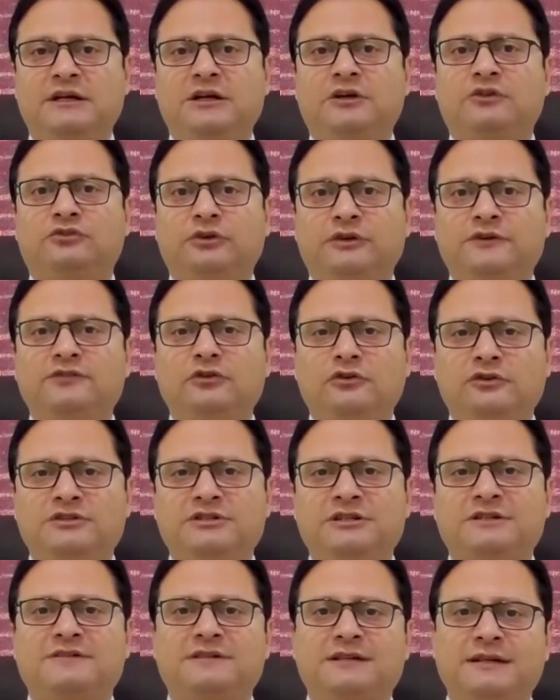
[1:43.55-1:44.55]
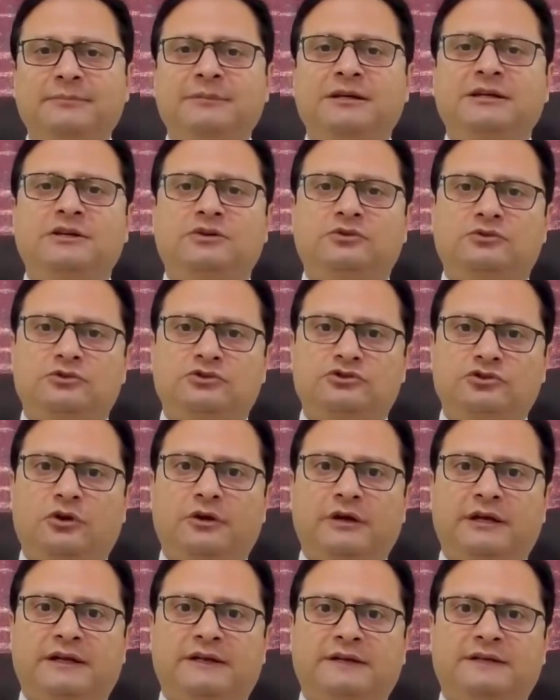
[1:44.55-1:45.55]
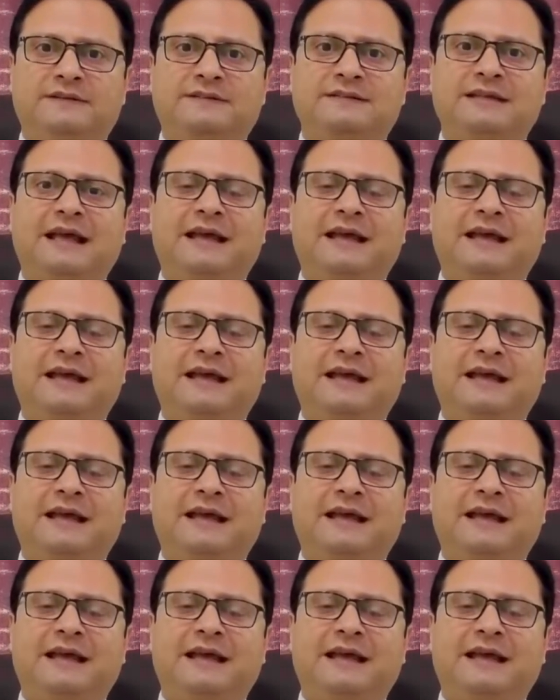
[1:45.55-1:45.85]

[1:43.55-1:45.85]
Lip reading: So it's not just limited to joints,